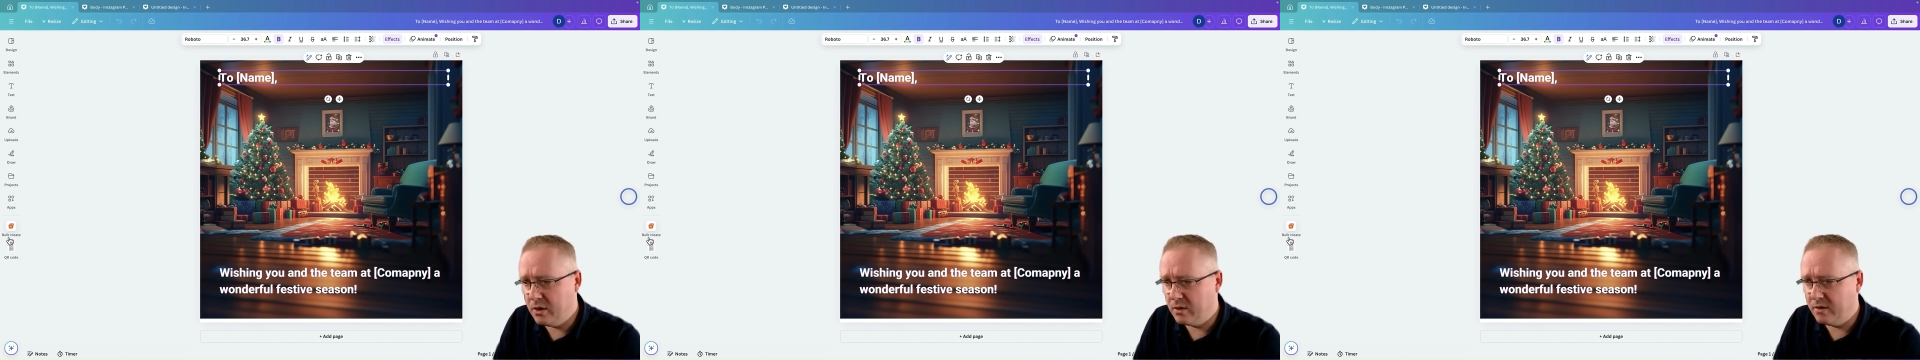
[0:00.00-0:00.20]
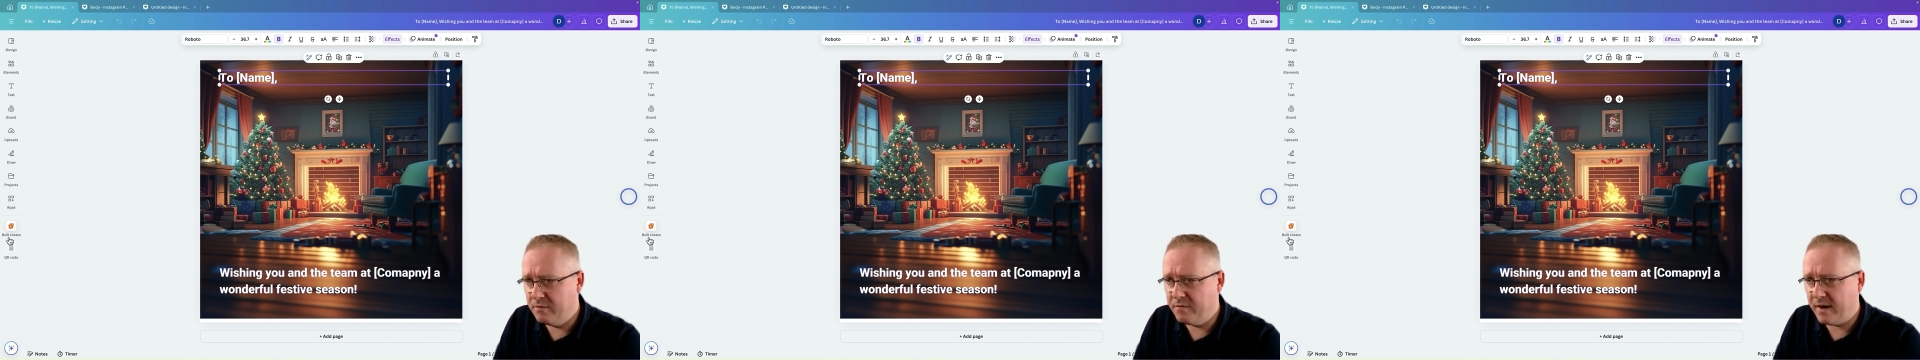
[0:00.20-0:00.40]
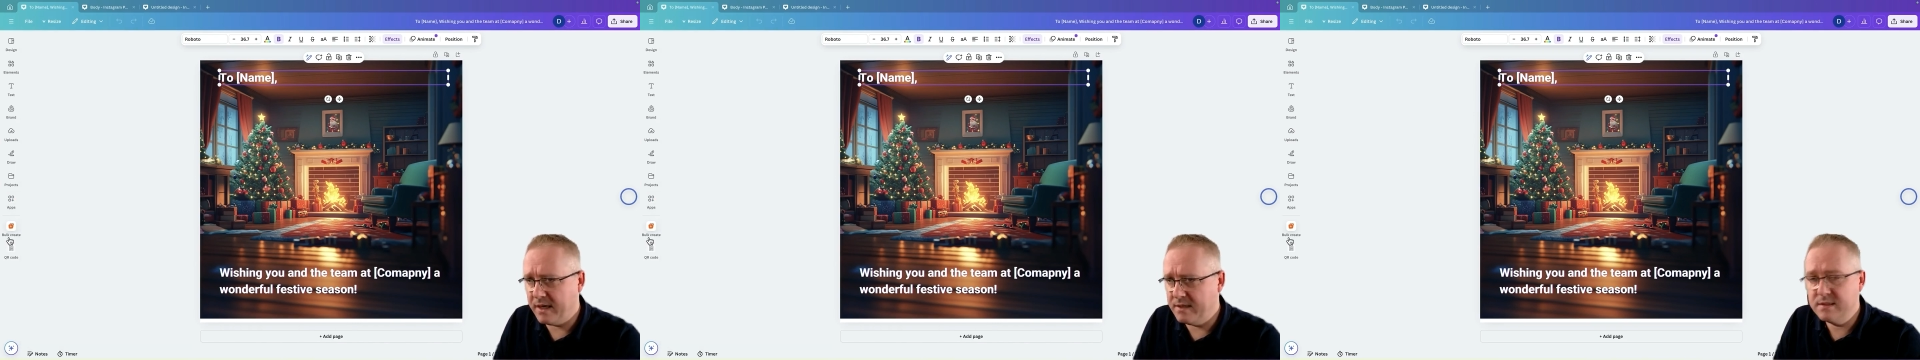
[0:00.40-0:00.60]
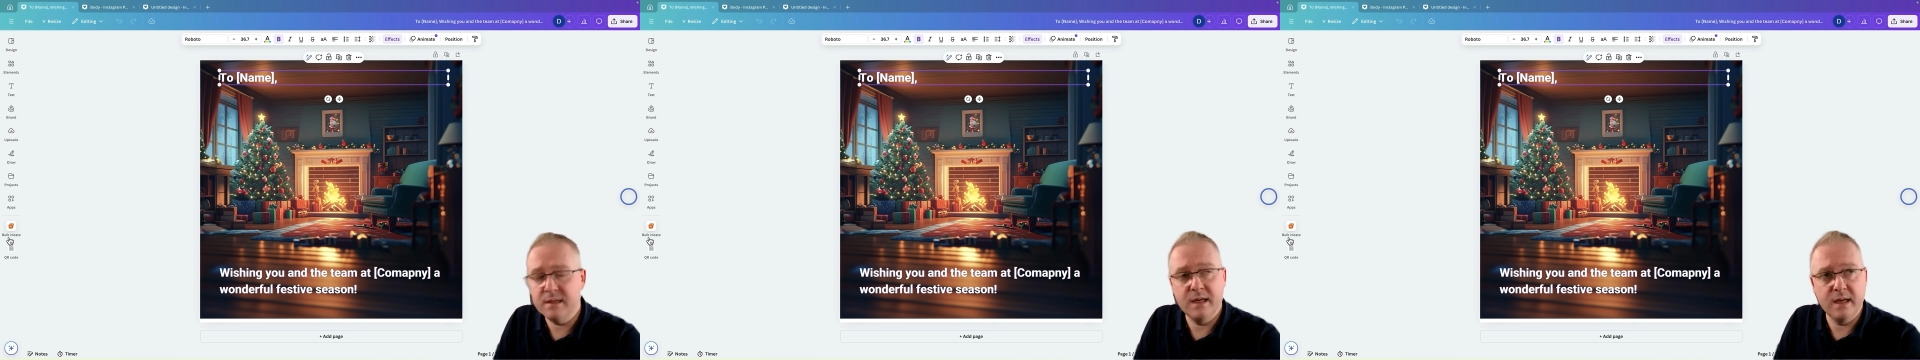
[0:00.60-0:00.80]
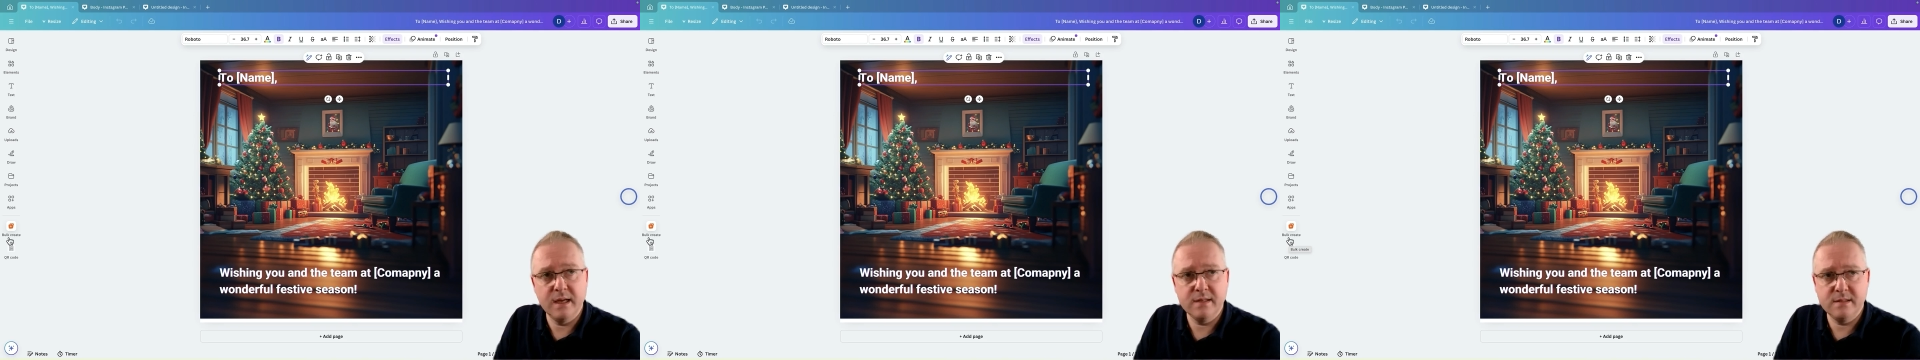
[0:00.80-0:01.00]
can find
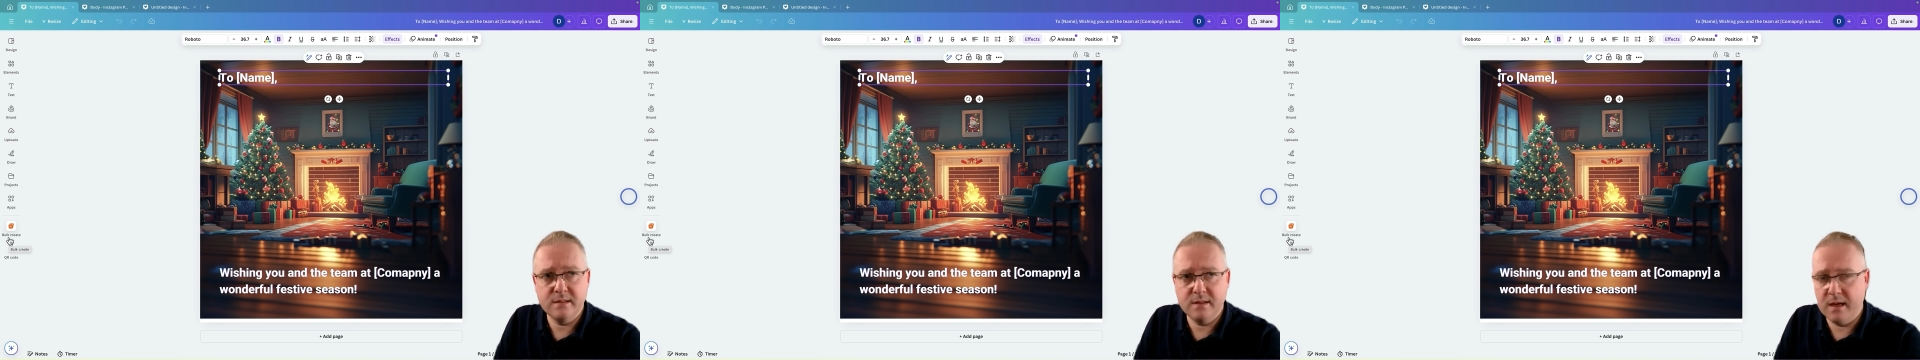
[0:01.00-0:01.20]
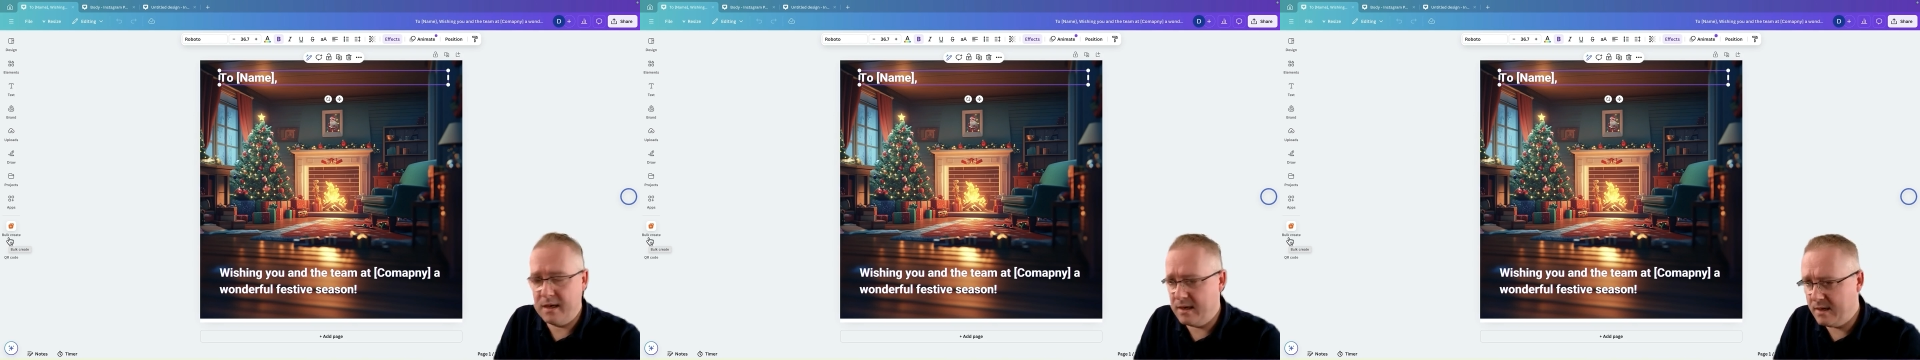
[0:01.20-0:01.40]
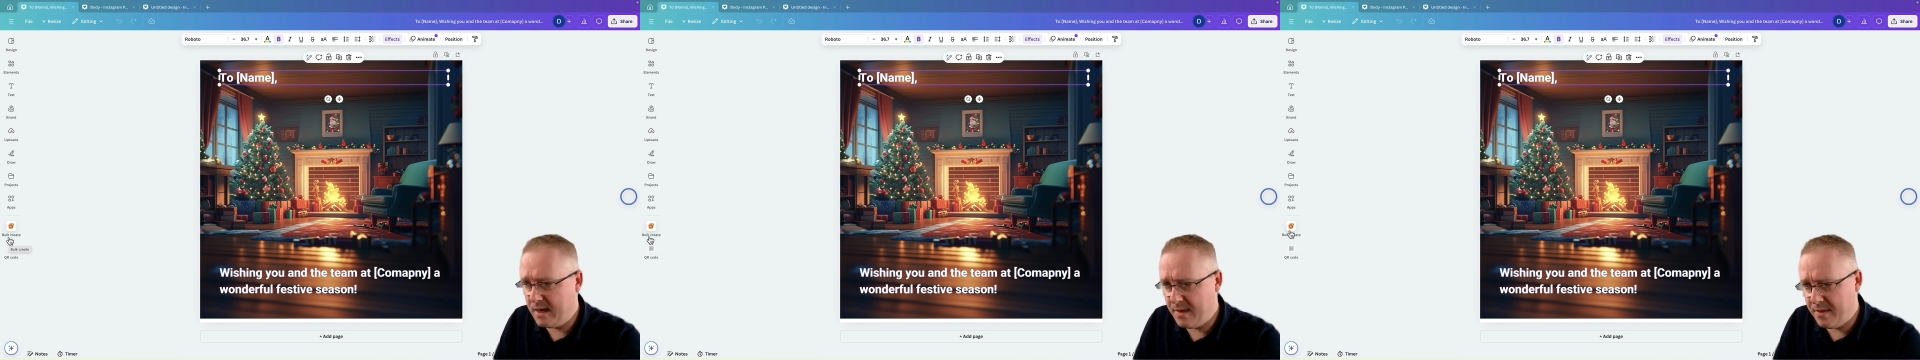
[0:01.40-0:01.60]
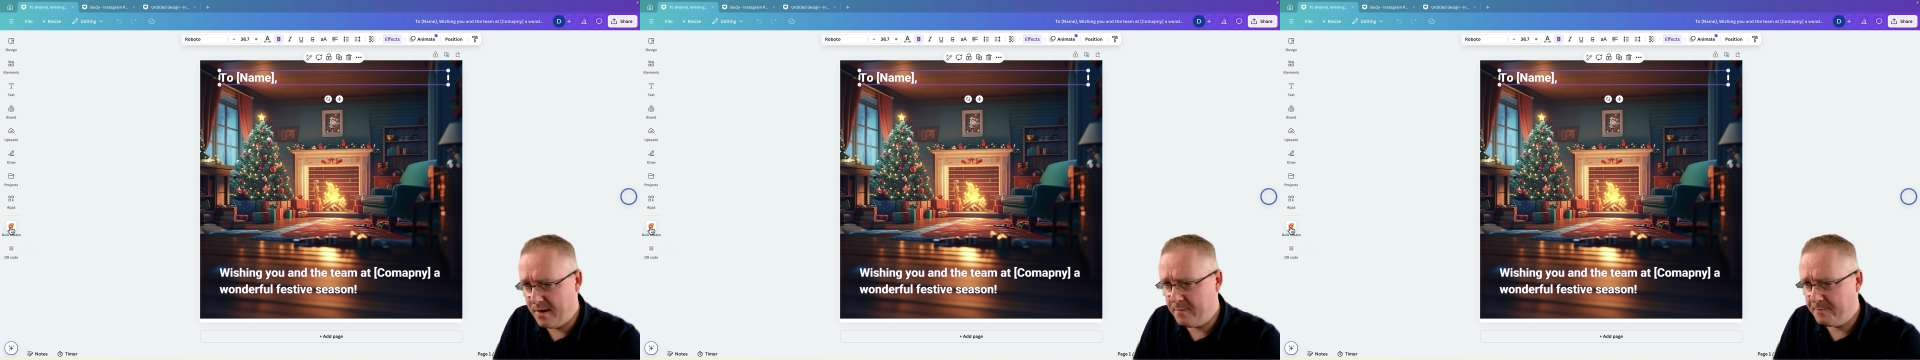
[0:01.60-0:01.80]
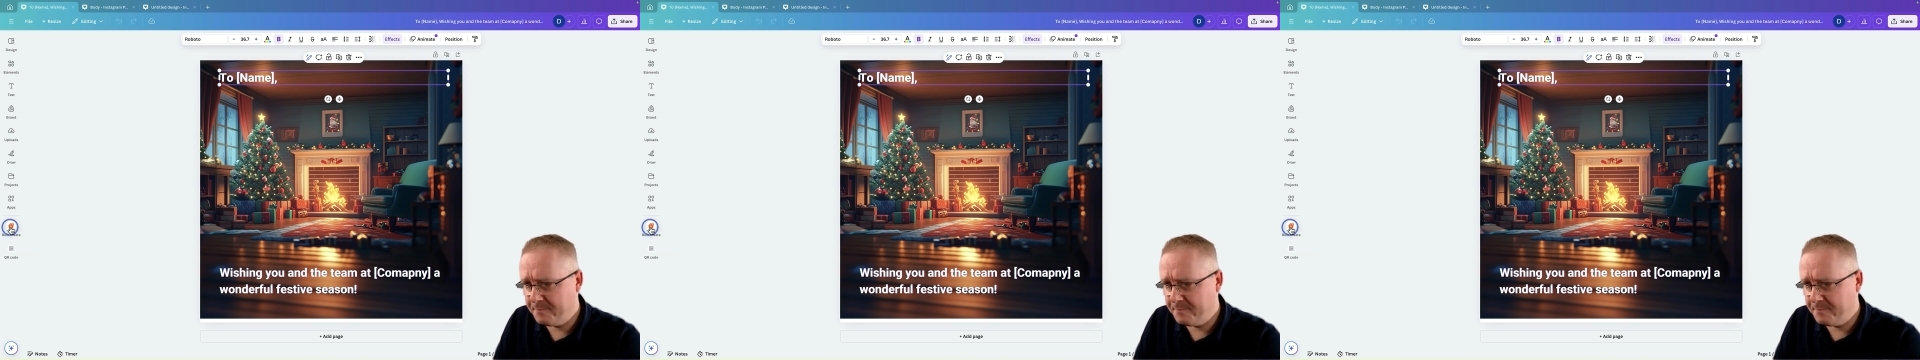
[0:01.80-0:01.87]
it in there.